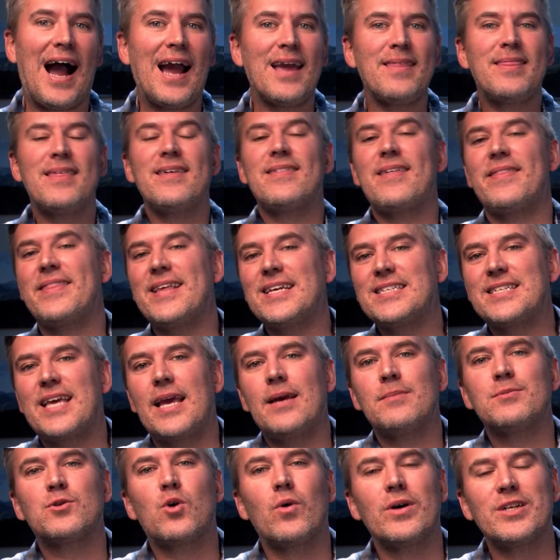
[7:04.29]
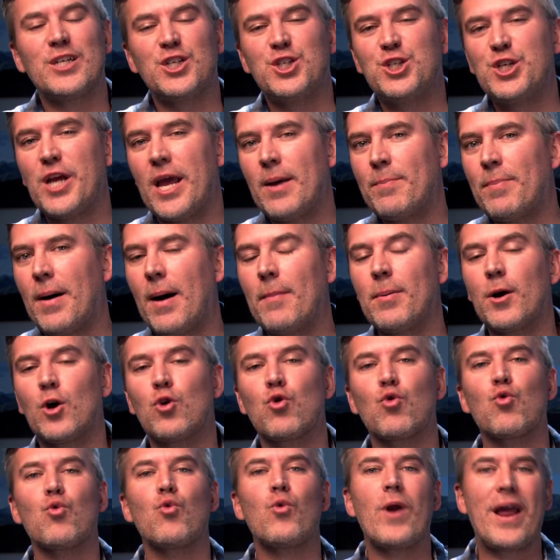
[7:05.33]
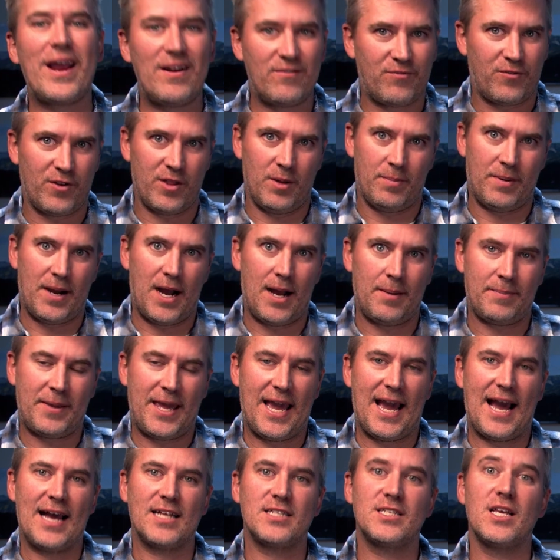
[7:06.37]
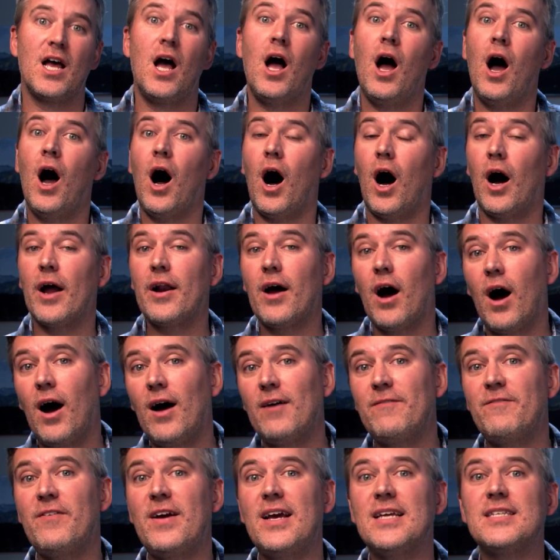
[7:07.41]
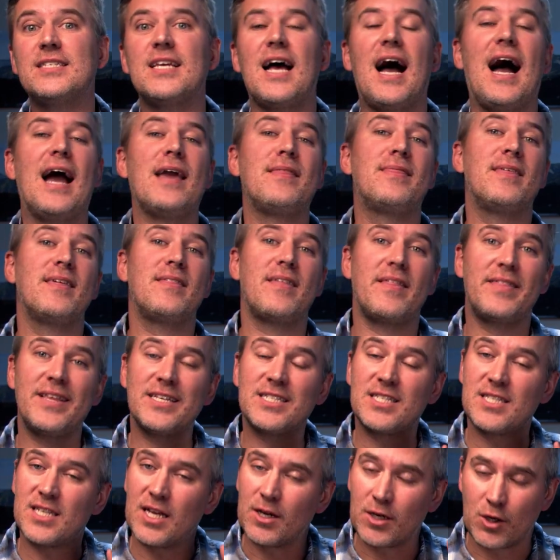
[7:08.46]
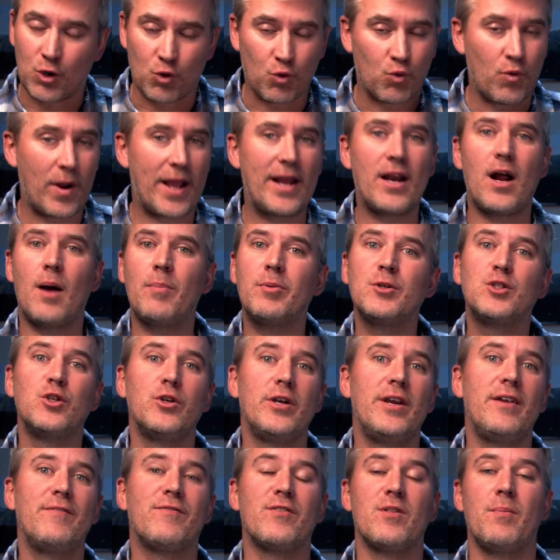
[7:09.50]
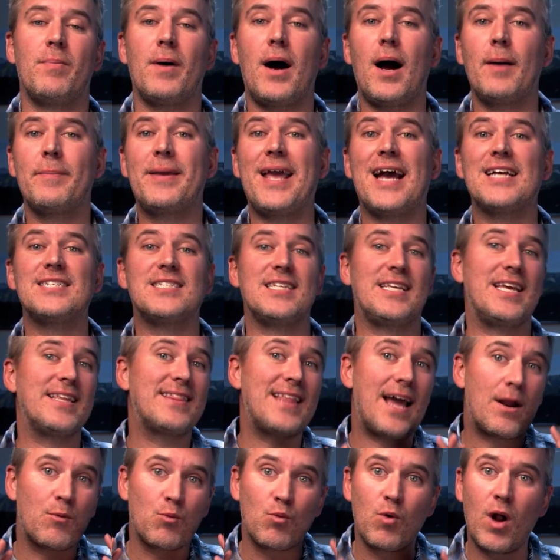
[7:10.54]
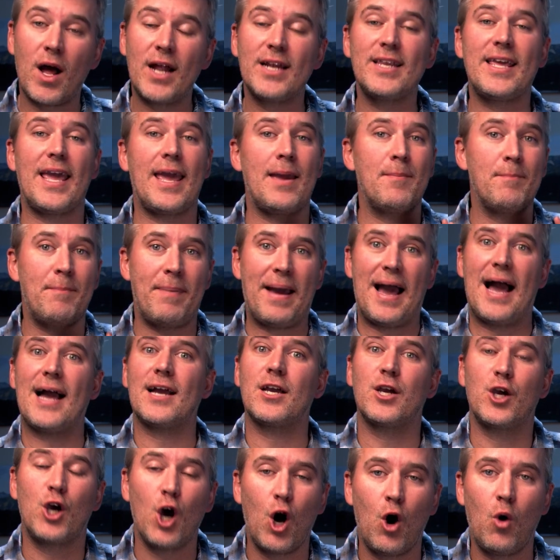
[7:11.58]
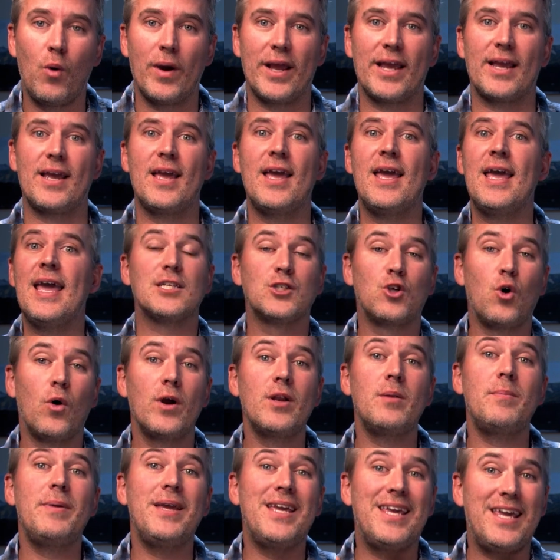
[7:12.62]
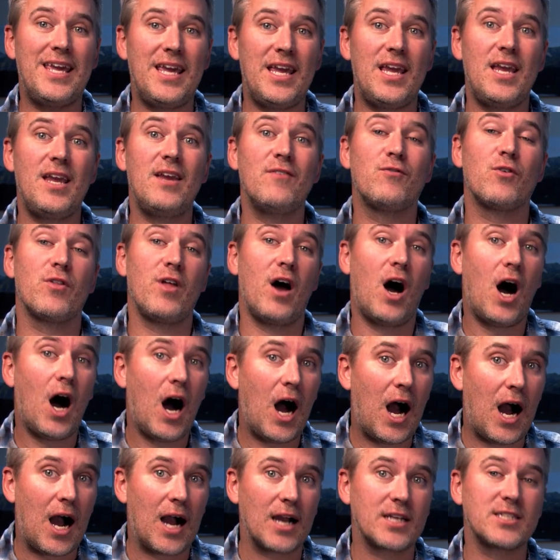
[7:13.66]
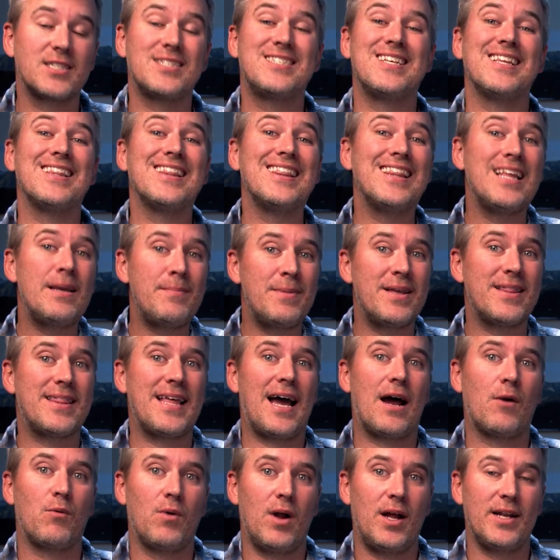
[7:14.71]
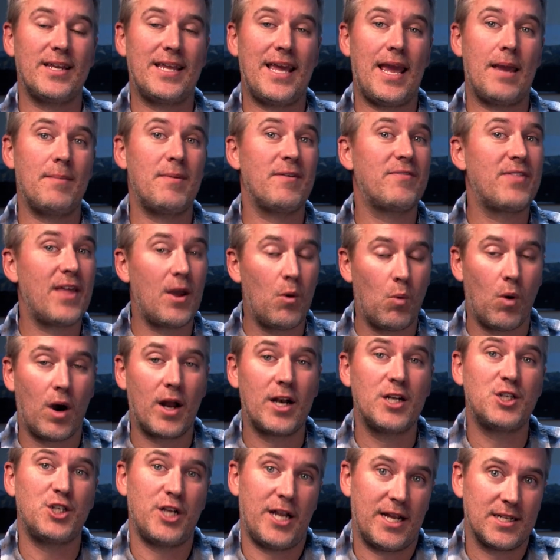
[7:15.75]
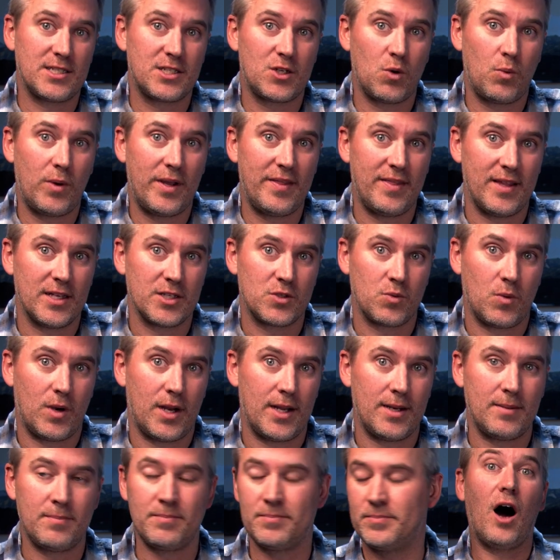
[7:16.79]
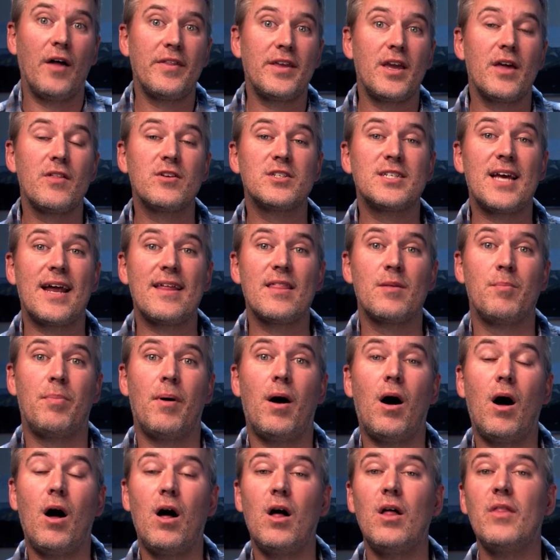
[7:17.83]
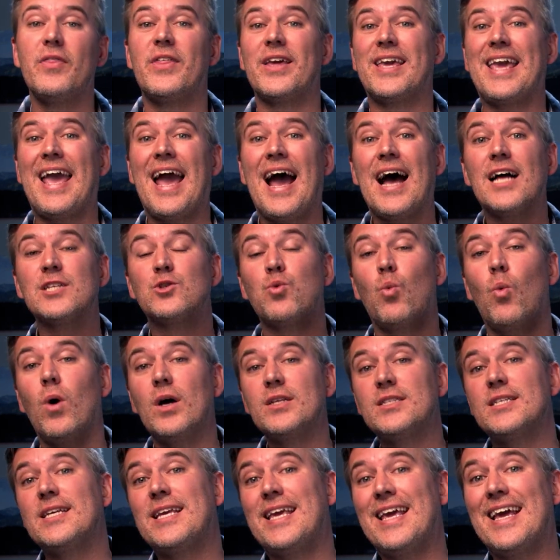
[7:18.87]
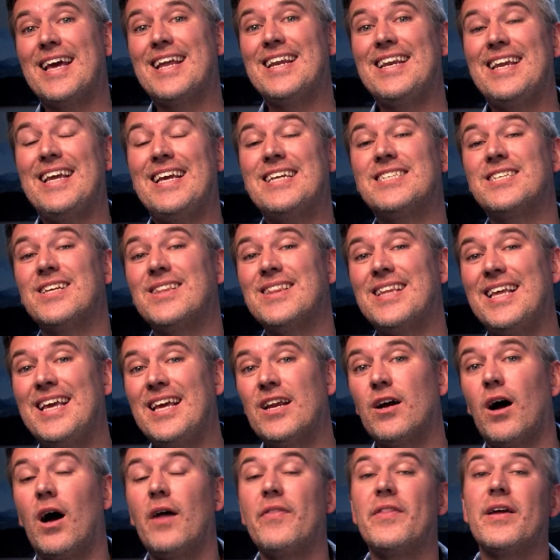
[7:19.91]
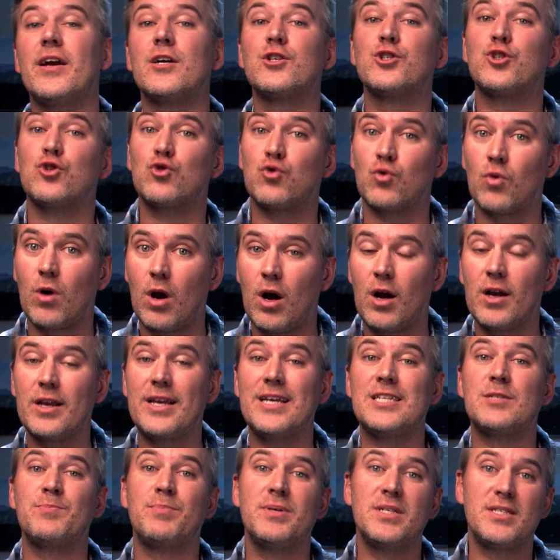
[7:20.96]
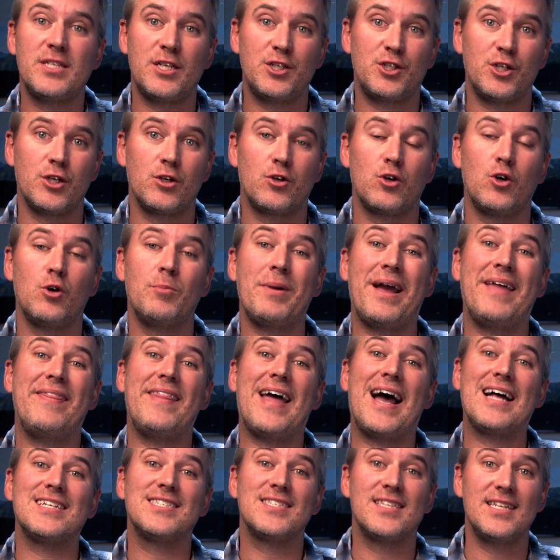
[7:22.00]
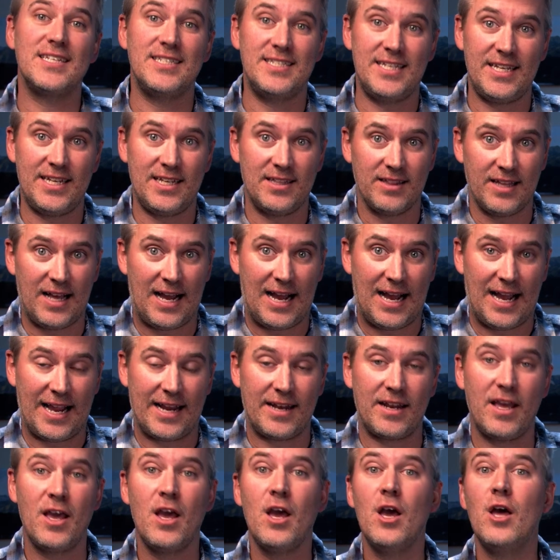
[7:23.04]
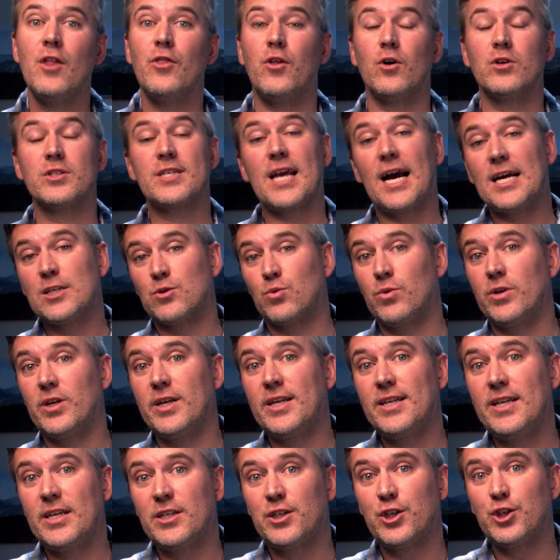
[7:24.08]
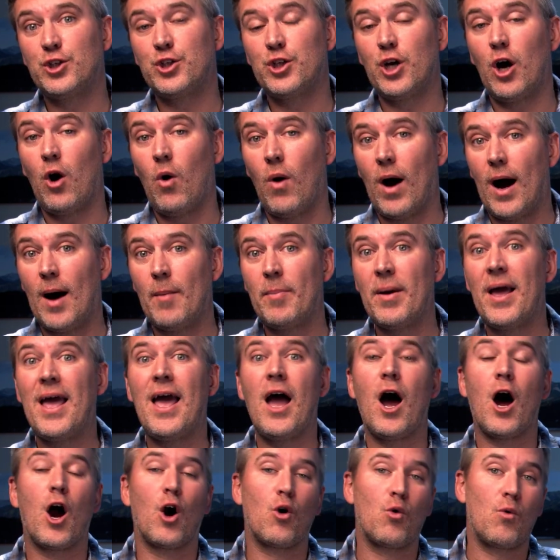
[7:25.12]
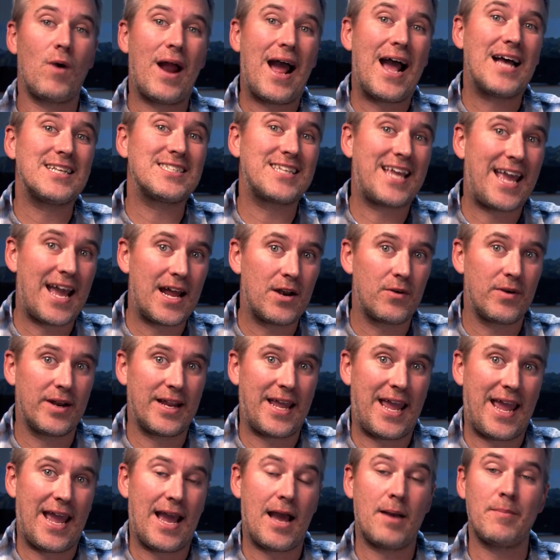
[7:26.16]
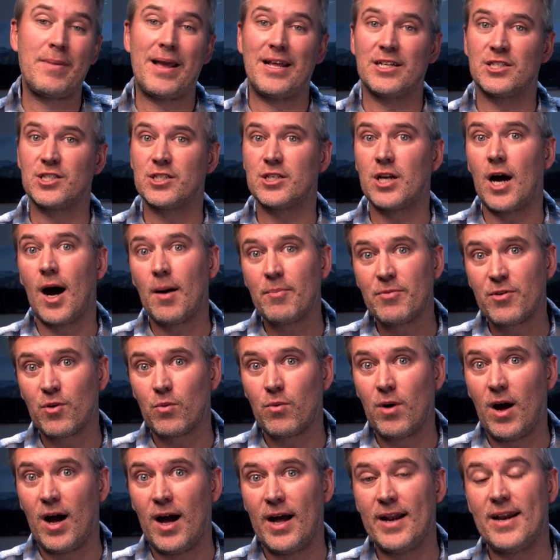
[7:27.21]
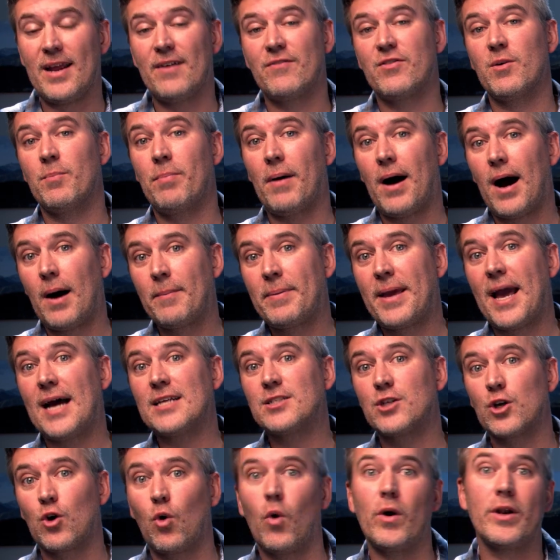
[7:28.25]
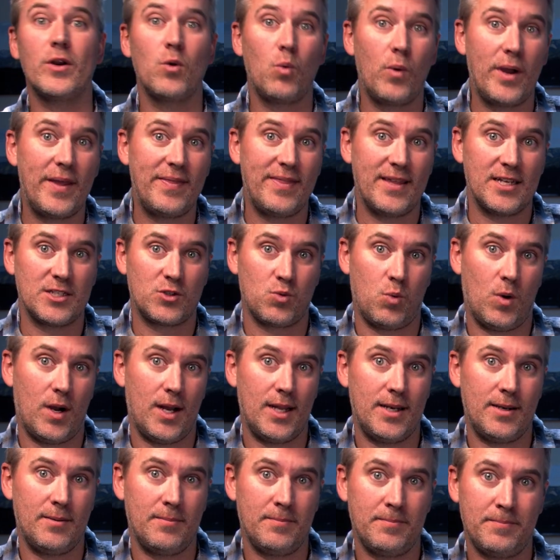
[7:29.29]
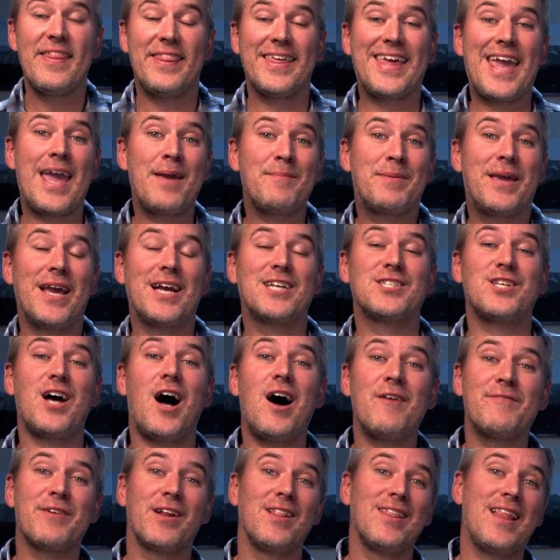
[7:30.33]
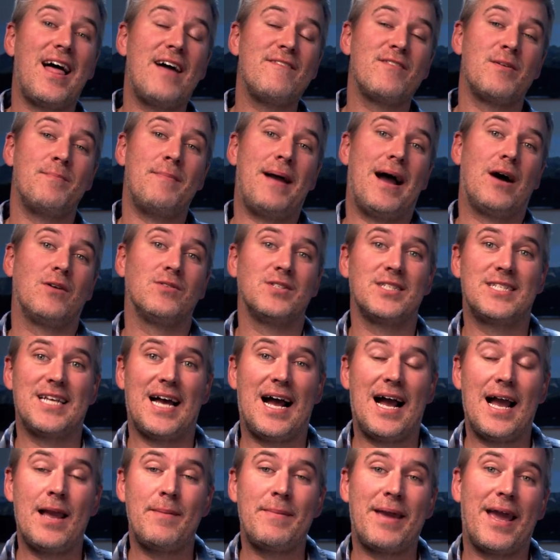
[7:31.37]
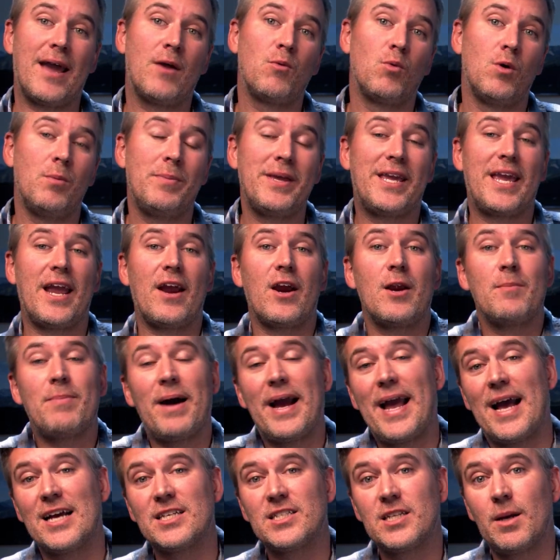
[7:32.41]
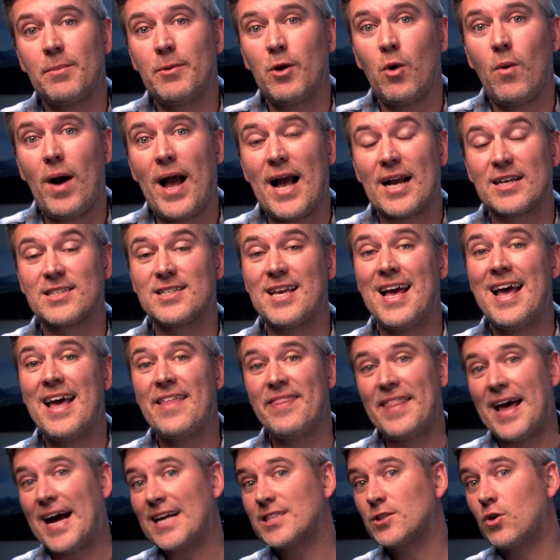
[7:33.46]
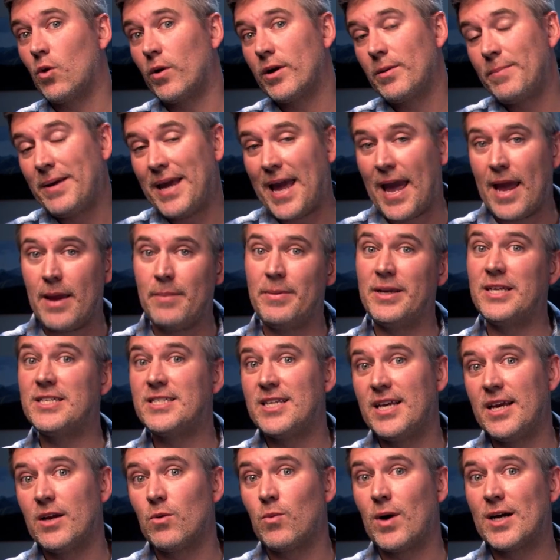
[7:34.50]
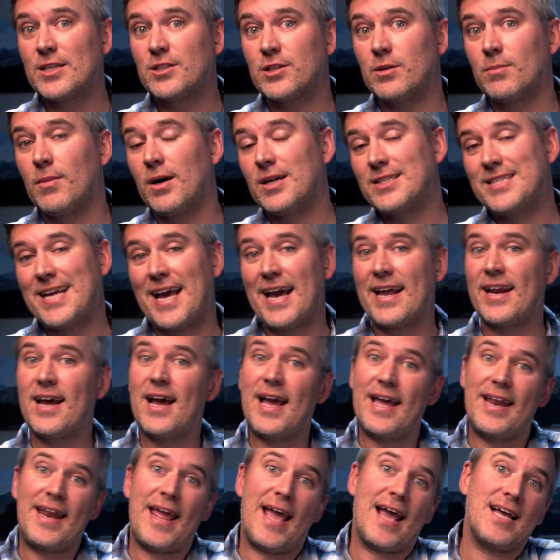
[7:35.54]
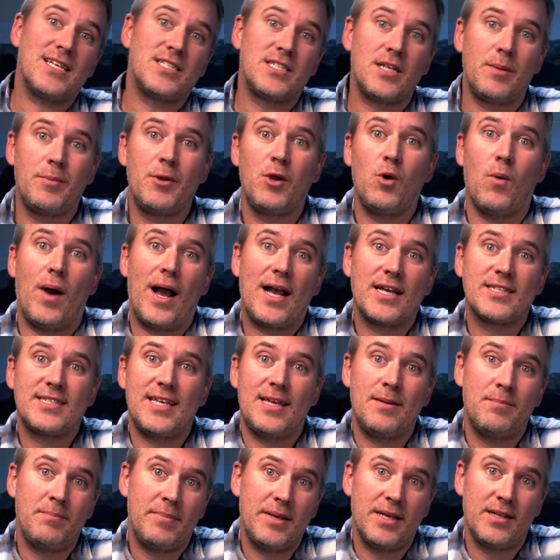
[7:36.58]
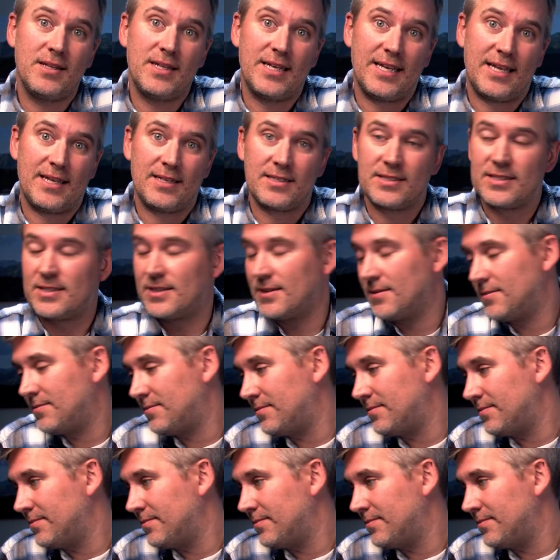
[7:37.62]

I think that this game's going to shape up great for the Bobcats. On offense, I think that this is a great opportunity for the Bobcats to get that run game back going. It's going to be key for the Hawks to limit that run game if they want a chance to win this one. On the other side of the ball, the Cats once again need to lean on their strongest position group, and that's the D-line. Those guys really need to show up, harass Ketteringham, and stop the run if the Bobcats are going to win this one. The game kicks off at 11 Mountain Time and will be carried by SWX. That's going to be ABC in Western Montana and SWX in Billings.